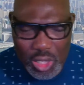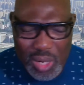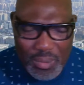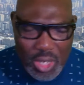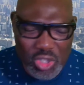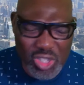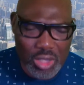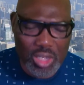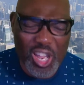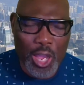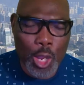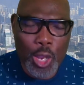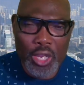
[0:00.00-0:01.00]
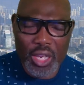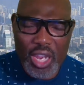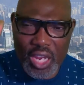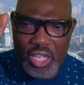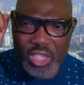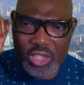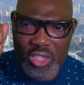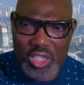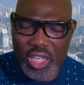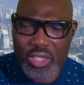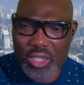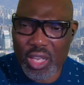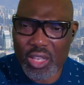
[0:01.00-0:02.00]
masinda. In
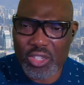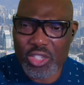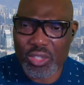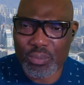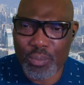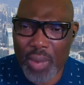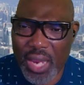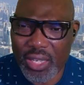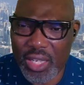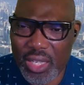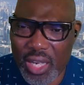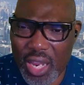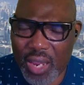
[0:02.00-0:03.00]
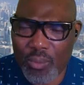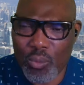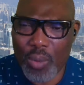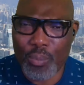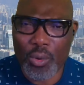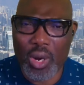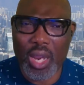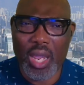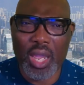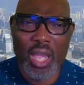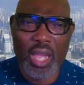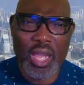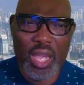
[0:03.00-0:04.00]
Jesus' mighty name we
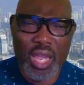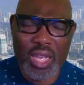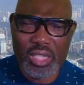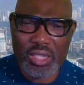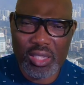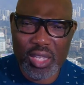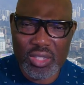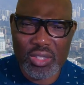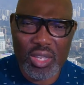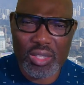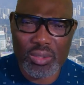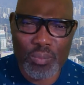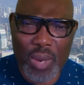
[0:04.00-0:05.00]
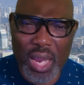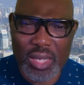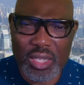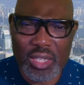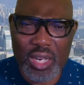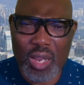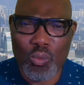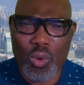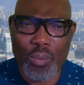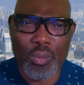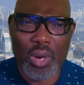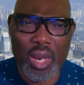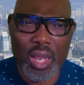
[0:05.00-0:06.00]
pray. In Jesus' mighty name we
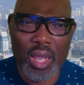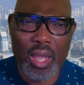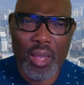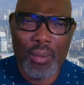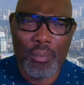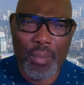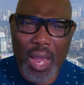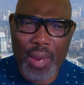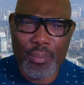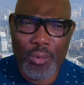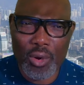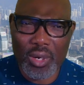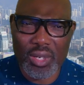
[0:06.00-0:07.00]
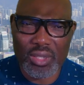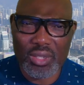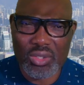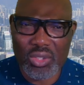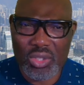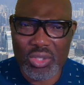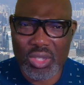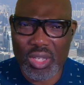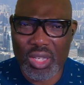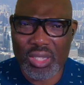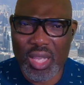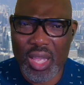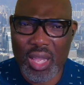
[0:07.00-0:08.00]
pray. My brothers and
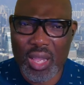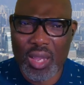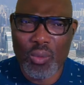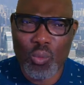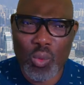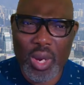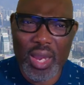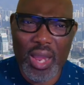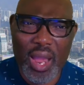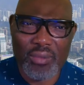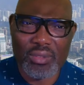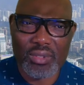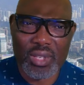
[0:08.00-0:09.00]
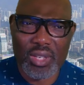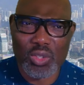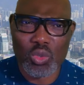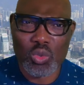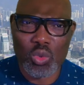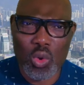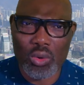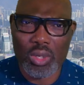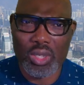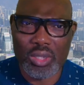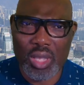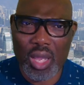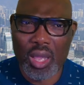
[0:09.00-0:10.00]
sisters, uh, we have seen
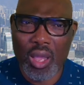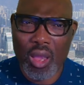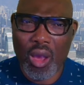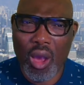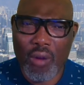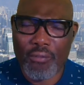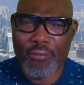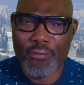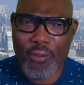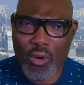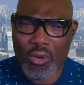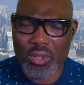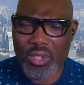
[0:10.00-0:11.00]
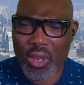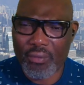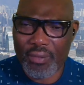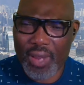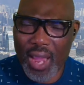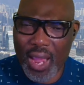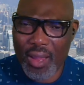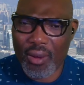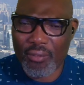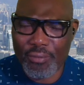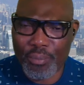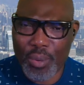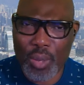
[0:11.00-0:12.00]
stories uh, of folks, of,
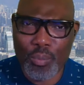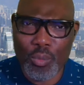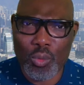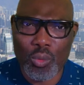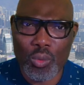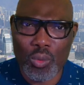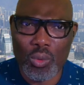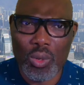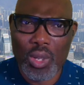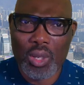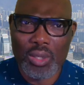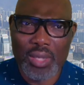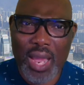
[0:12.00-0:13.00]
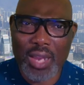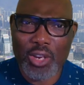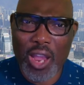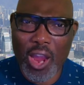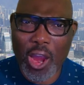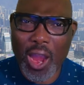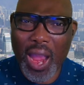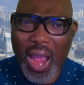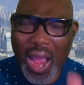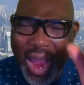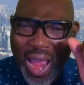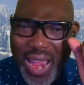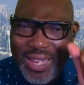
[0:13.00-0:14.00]
of people who, that are
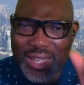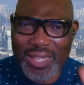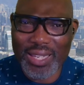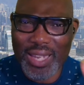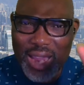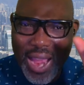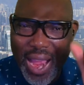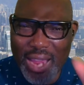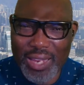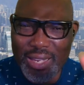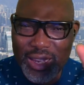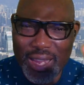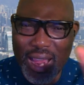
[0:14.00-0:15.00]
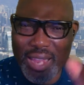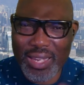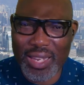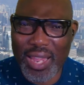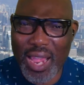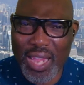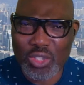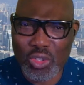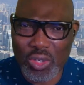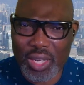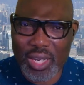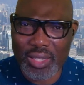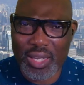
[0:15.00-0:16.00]
highly, highly, highly
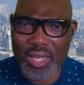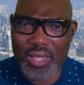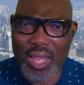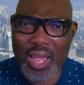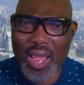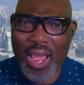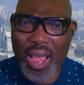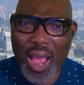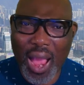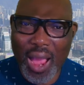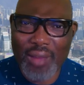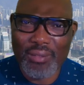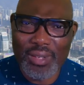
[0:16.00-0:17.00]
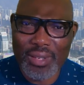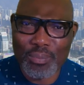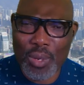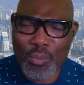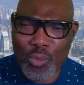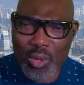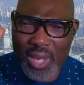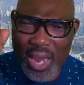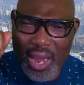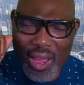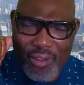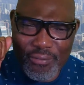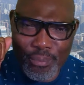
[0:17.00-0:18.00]
educated, have the people
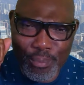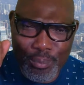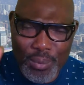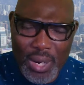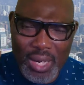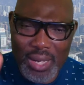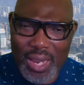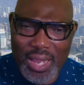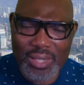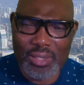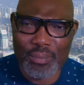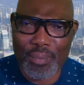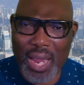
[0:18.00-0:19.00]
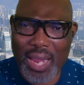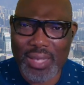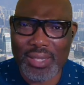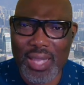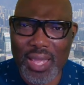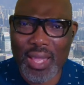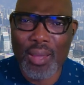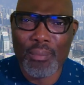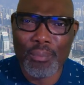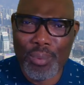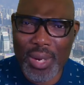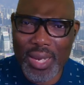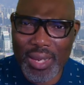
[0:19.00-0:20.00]
that have brilliant mind,
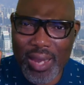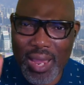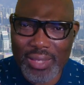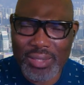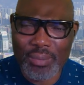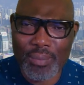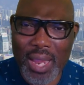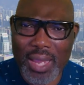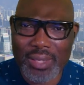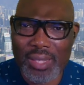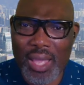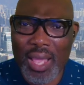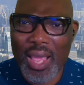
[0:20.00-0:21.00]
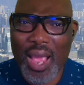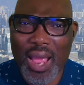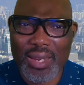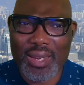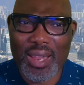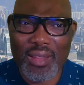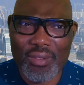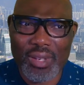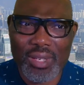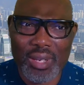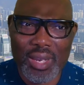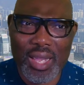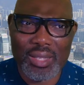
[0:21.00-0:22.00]
brilliant mind, and
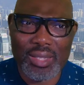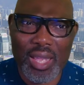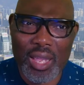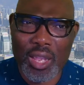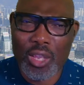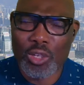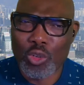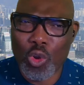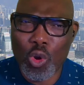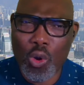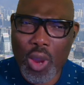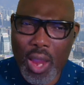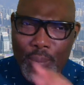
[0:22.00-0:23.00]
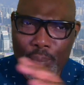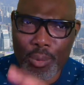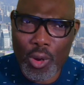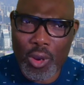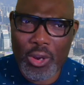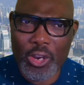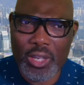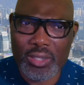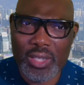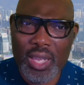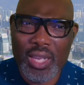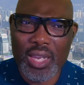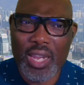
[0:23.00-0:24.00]
nevertheless, uh, no
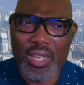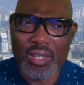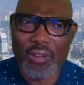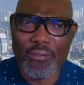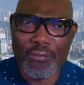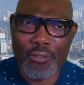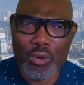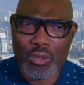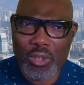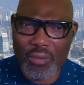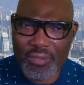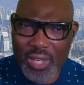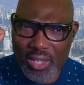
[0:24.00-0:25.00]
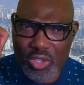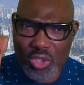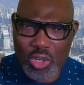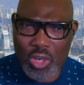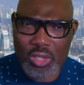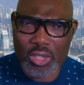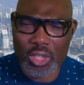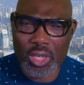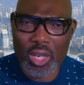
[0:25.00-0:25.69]
employers in the field of their study